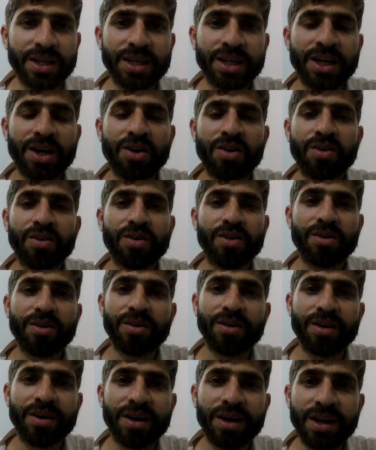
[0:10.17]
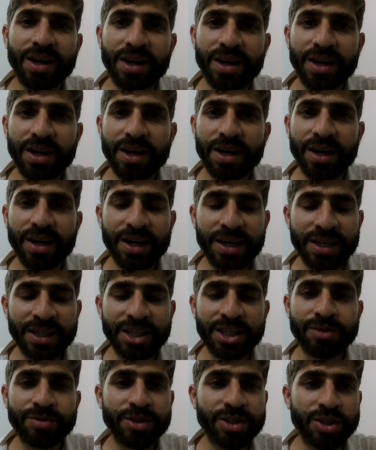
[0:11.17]
Now in
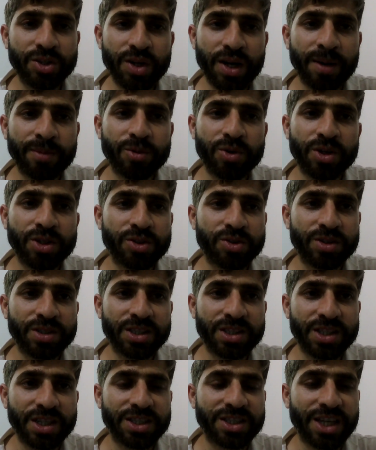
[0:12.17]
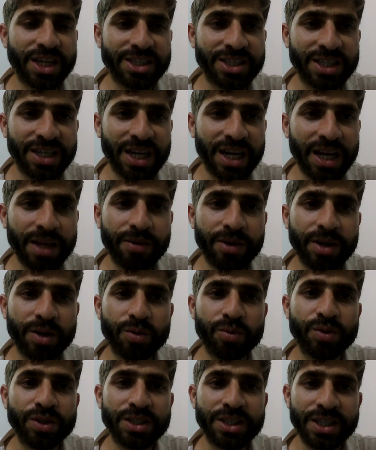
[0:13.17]
this video I am going to discuss section
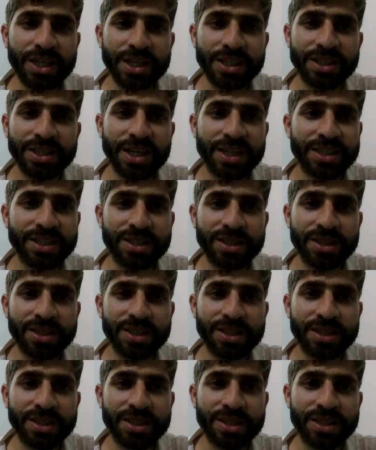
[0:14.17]
11, which says that